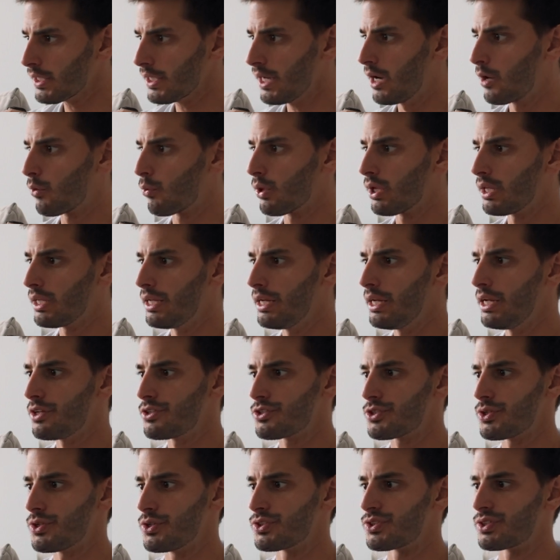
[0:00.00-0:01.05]
I really need
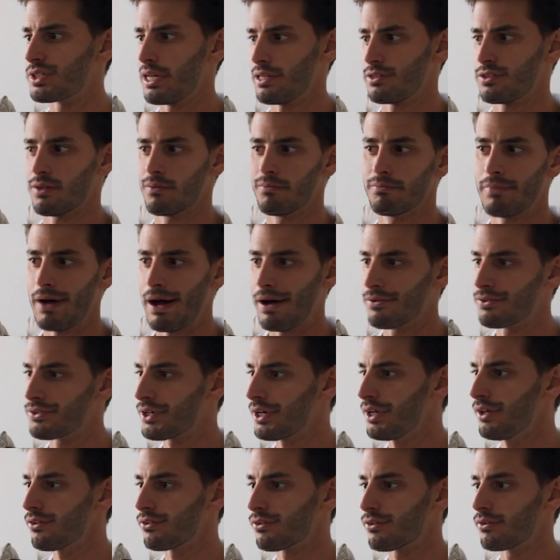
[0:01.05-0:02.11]
to set some
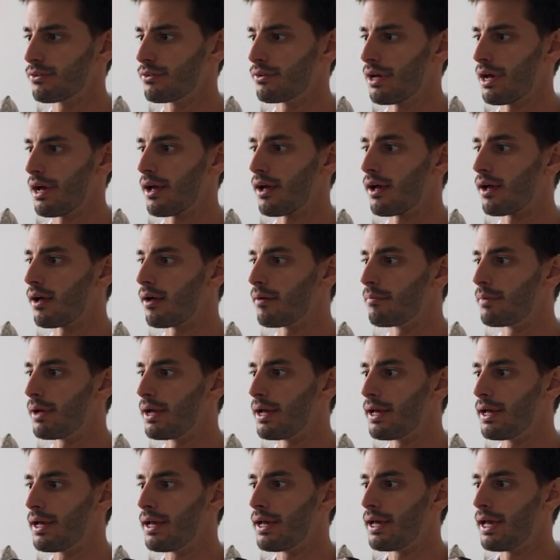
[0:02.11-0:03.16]
boundaries.
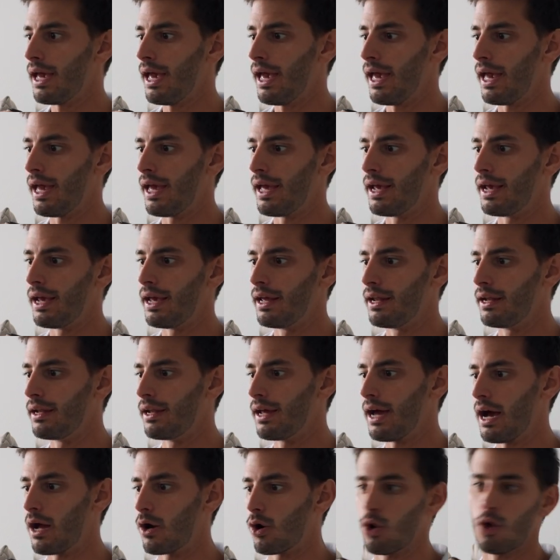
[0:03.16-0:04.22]
And
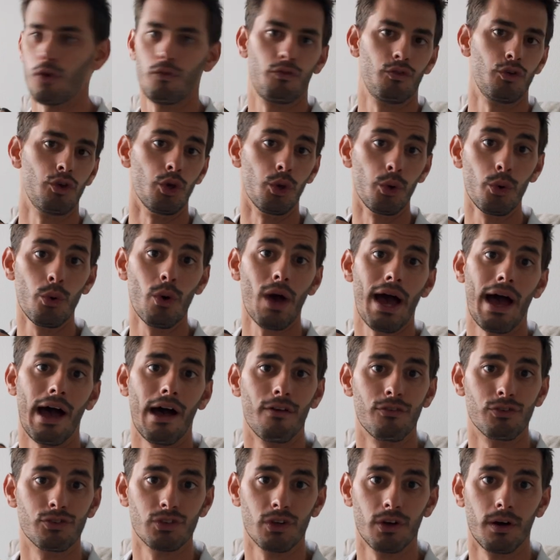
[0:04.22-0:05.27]
I don't know if you
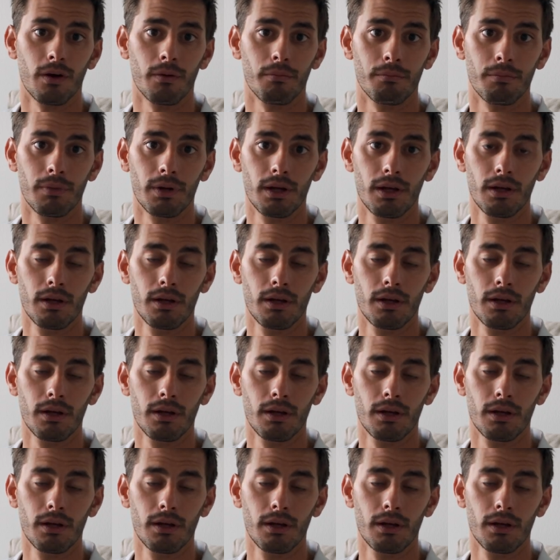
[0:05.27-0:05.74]
have some